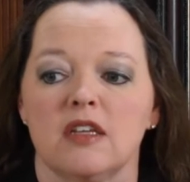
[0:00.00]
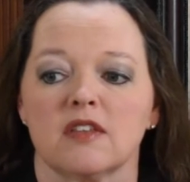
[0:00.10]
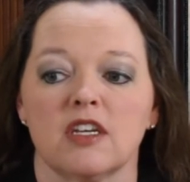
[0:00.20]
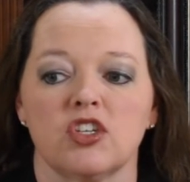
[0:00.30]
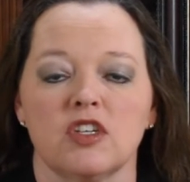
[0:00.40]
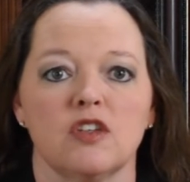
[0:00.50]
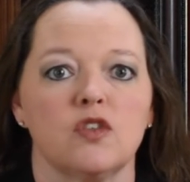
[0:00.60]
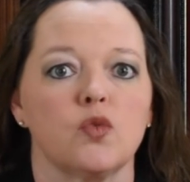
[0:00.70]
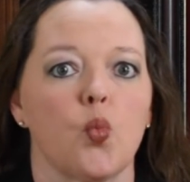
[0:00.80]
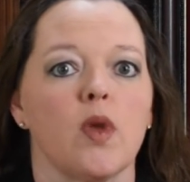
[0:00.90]
such
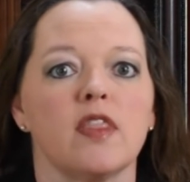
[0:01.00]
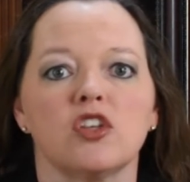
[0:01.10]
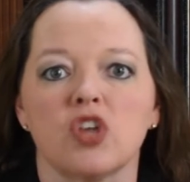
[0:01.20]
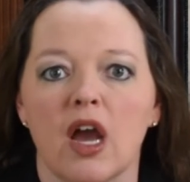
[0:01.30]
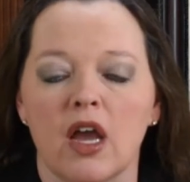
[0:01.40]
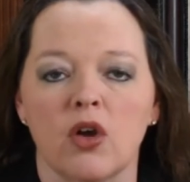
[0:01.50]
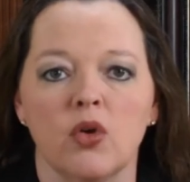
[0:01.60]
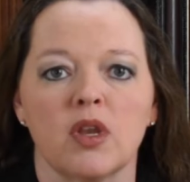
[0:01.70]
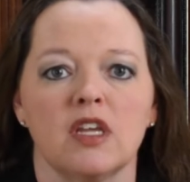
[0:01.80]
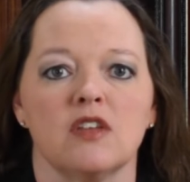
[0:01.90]
as when the
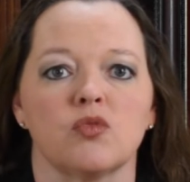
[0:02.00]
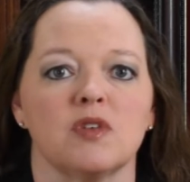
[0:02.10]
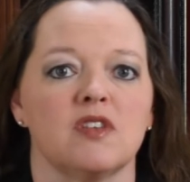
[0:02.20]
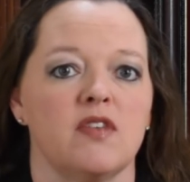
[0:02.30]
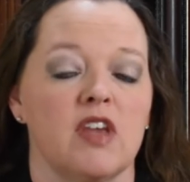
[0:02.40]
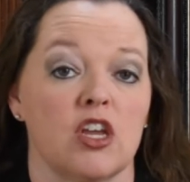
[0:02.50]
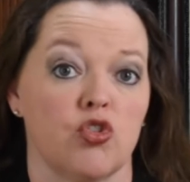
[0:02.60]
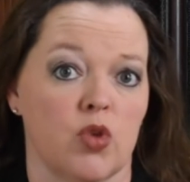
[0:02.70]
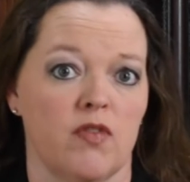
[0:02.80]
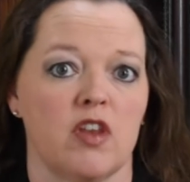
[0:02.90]
child is receiving a
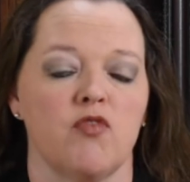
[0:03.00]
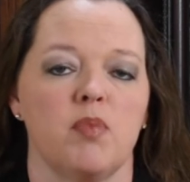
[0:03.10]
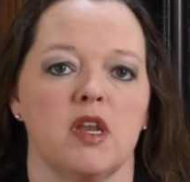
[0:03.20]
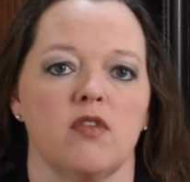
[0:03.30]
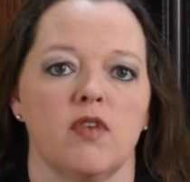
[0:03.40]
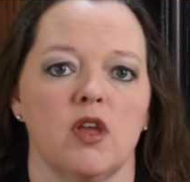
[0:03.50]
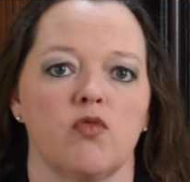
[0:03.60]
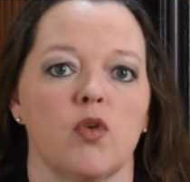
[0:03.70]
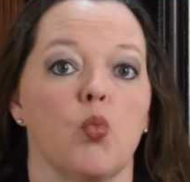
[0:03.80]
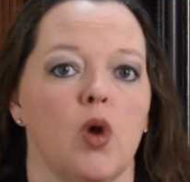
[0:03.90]
derivative benefit
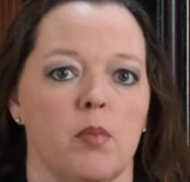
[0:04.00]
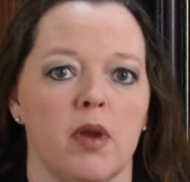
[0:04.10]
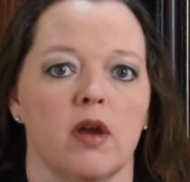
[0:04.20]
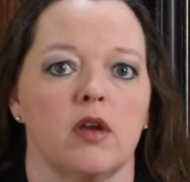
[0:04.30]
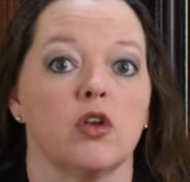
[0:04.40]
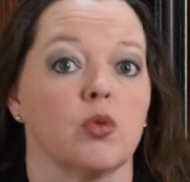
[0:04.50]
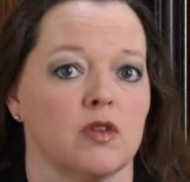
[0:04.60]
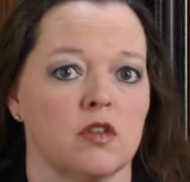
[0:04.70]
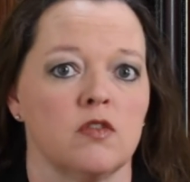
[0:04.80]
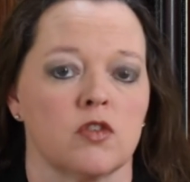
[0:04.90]
from one parent who
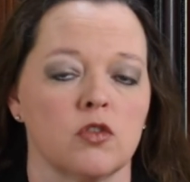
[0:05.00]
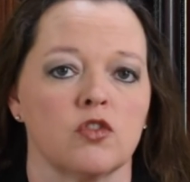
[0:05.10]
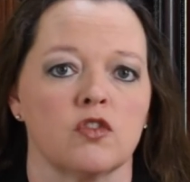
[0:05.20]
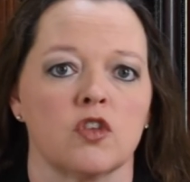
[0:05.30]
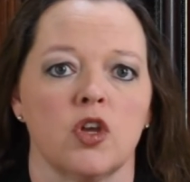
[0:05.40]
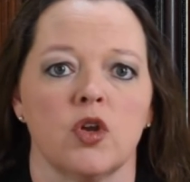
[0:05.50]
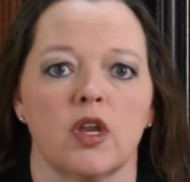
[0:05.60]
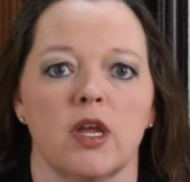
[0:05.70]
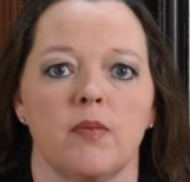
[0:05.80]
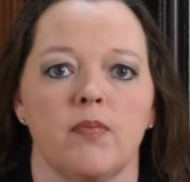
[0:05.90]
receives Social
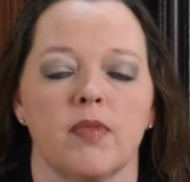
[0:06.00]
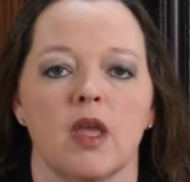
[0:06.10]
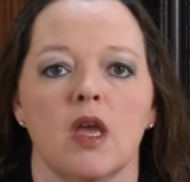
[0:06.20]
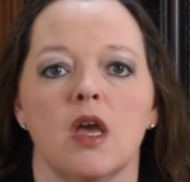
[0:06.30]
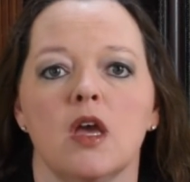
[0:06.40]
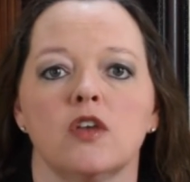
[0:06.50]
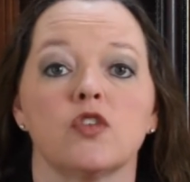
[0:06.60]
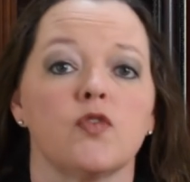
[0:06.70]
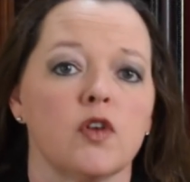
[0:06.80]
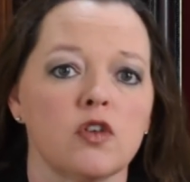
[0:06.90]
Security.
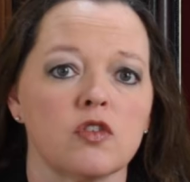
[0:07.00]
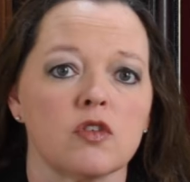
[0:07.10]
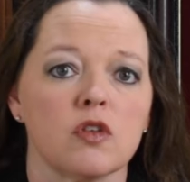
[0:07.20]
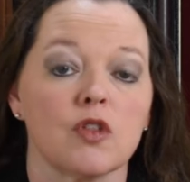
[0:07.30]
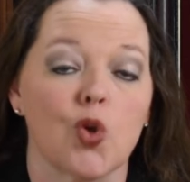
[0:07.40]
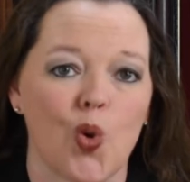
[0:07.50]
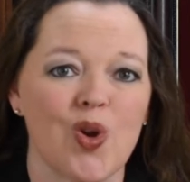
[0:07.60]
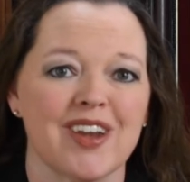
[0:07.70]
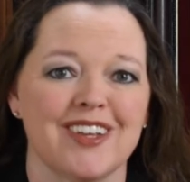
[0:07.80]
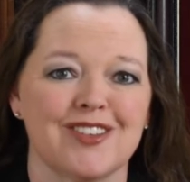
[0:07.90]
So first, the
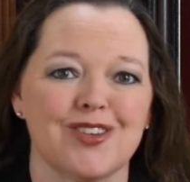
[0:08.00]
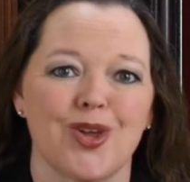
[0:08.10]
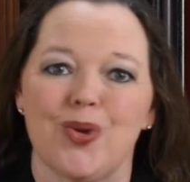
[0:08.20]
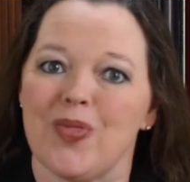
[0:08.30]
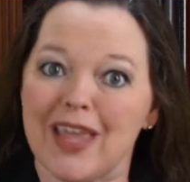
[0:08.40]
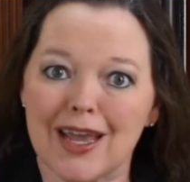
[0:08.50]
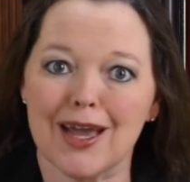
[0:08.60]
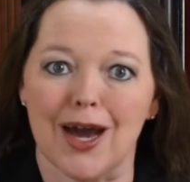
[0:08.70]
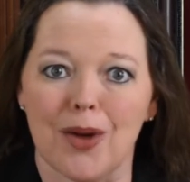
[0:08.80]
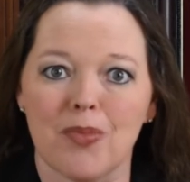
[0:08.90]
court needs to know the
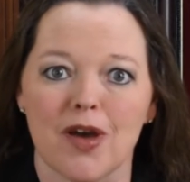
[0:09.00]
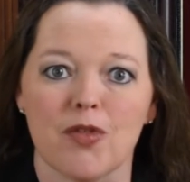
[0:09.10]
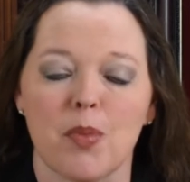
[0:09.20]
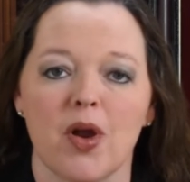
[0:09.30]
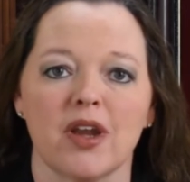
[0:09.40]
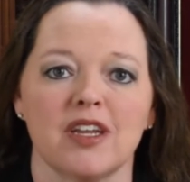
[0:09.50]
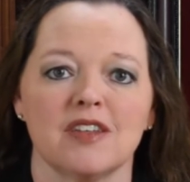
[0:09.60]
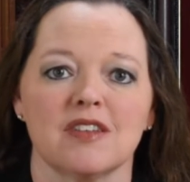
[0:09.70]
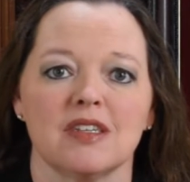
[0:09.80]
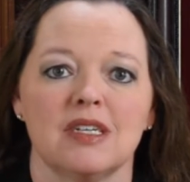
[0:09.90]
income of the
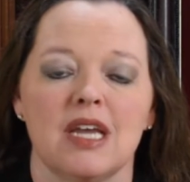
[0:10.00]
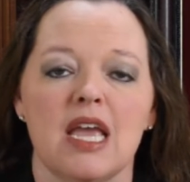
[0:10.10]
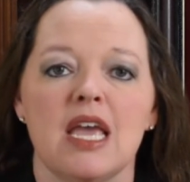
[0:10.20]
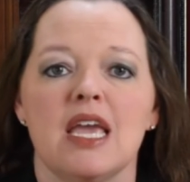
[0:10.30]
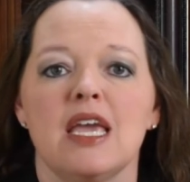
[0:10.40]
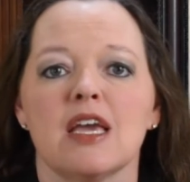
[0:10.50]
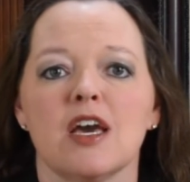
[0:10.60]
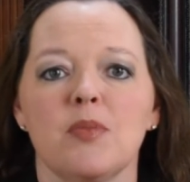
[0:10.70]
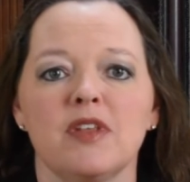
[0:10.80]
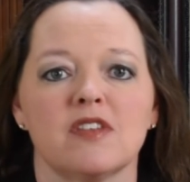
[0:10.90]
parties.
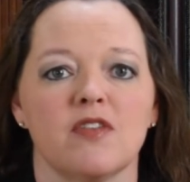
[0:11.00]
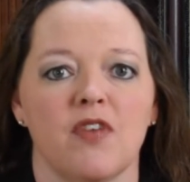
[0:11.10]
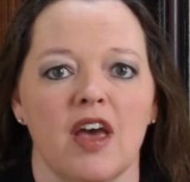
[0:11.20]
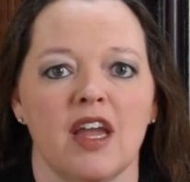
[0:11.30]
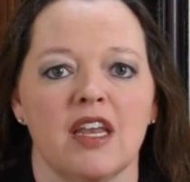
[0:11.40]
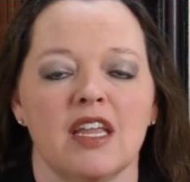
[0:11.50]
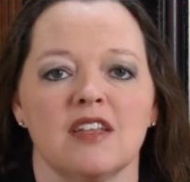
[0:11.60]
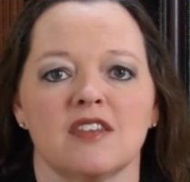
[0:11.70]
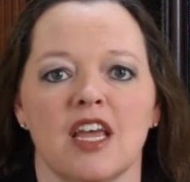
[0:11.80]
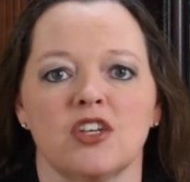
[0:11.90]
Income is defined
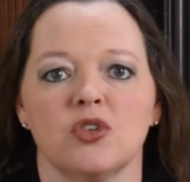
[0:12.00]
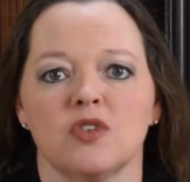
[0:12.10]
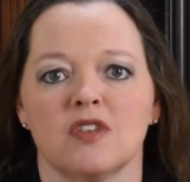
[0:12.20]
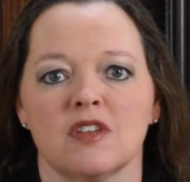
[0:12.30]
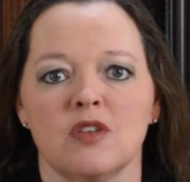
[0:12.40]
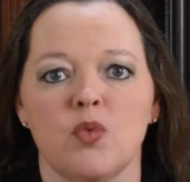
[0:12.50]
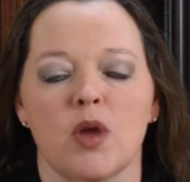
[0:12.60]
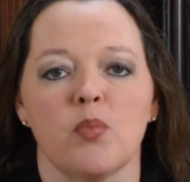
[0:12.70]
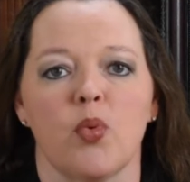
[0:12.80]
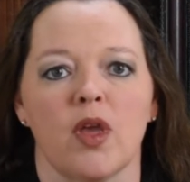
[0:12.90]
in Statute
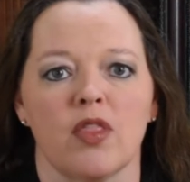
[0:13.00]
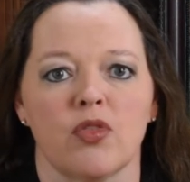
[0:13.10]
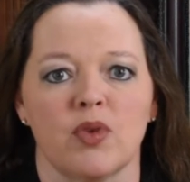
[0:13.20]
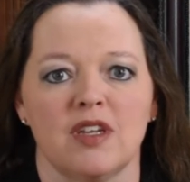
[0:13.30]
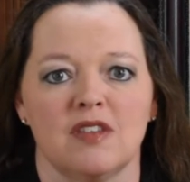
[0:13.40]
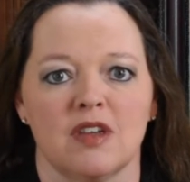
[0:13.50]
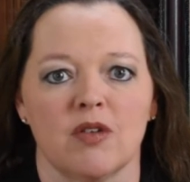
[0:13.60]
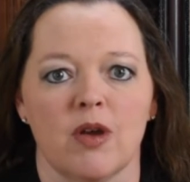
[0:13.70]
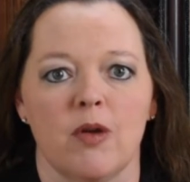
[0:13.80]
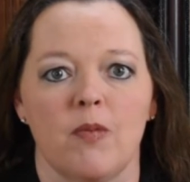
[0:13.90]

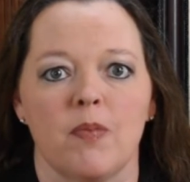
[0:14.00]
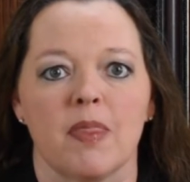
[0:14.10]
61.30.